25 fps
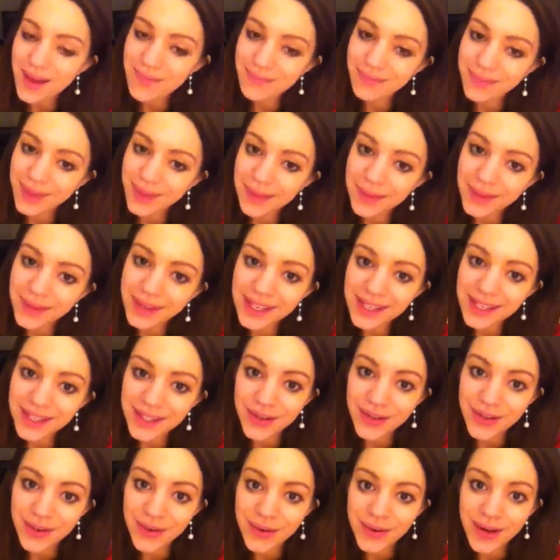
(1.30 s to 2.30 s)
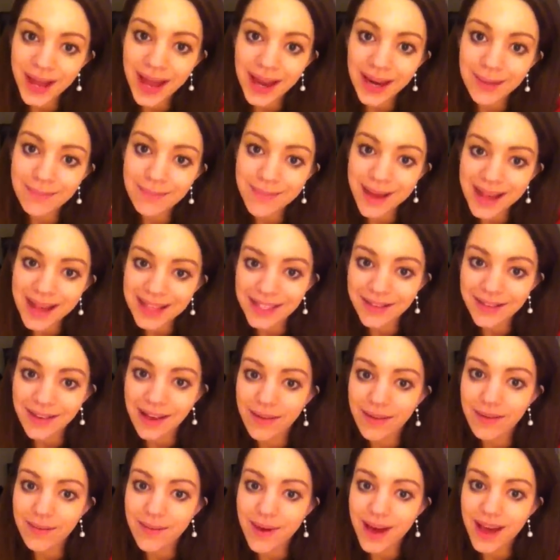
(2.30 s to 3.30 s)
Um, get better soon and massive
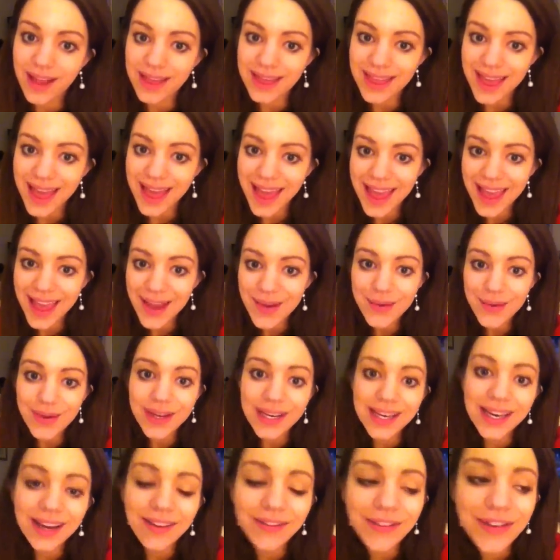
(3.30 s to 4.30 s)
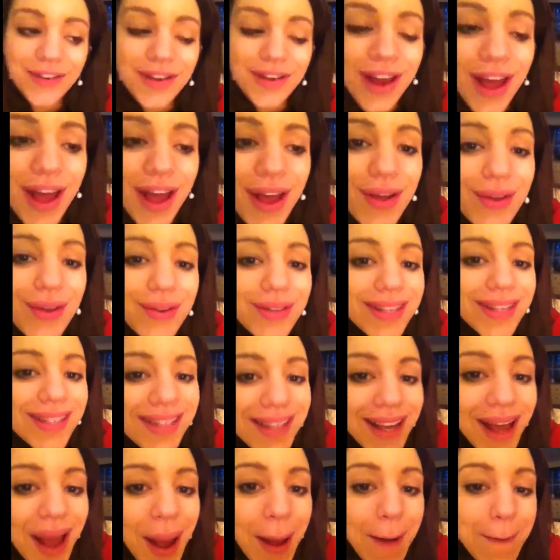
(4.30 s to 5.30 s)
happy birthday. We love you
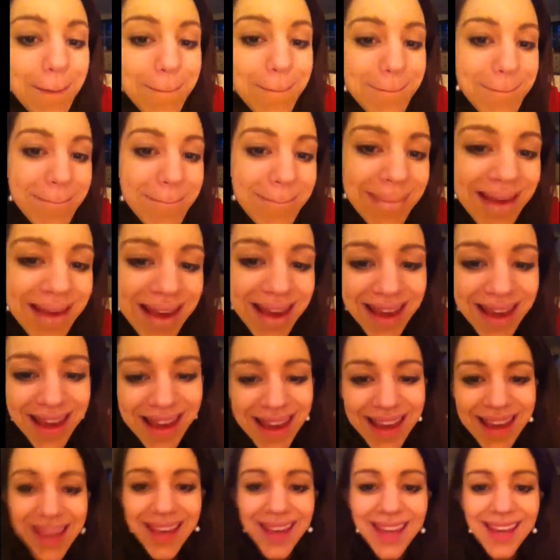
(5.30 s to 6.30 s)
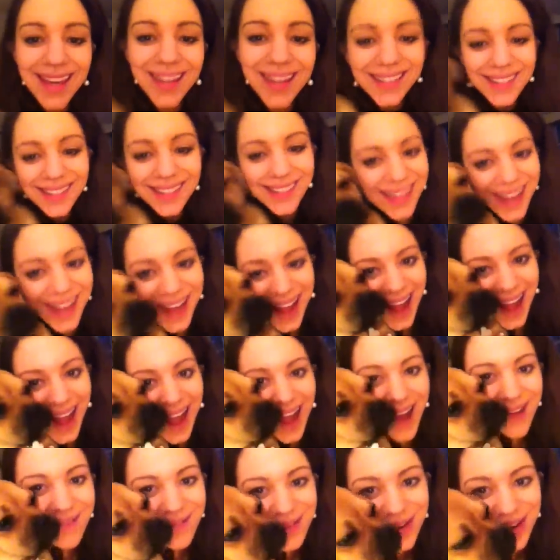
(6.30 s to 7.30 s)
loads. Me
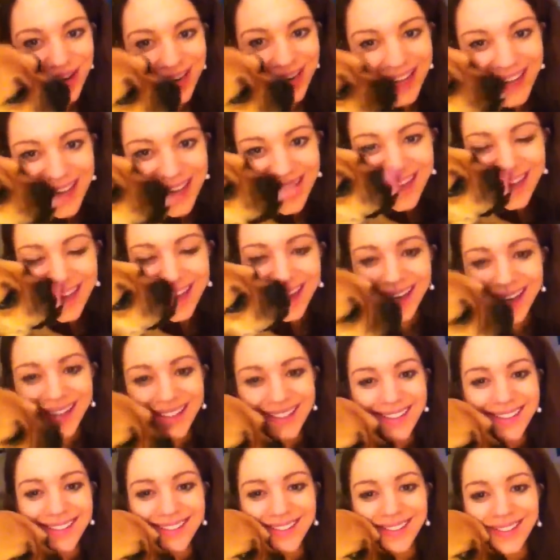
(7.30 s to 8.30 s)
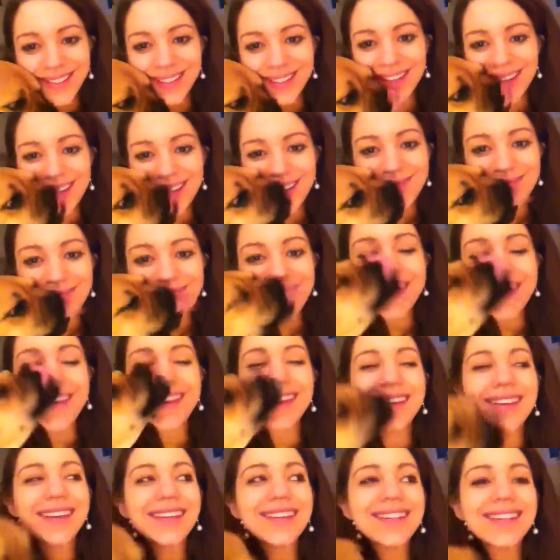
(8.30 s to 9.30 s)
and Molly.
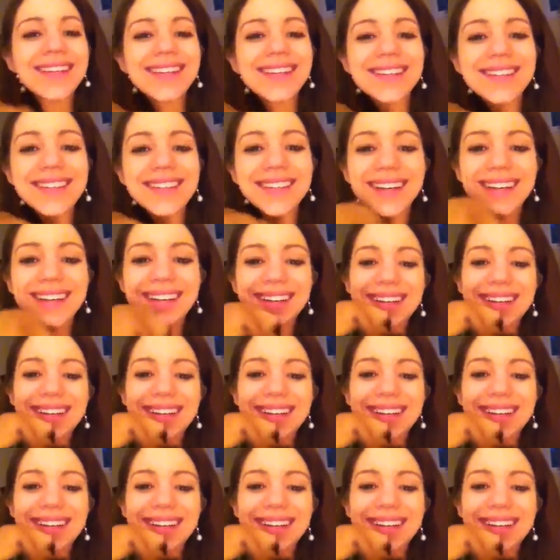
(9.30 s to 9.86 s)
Big kisses.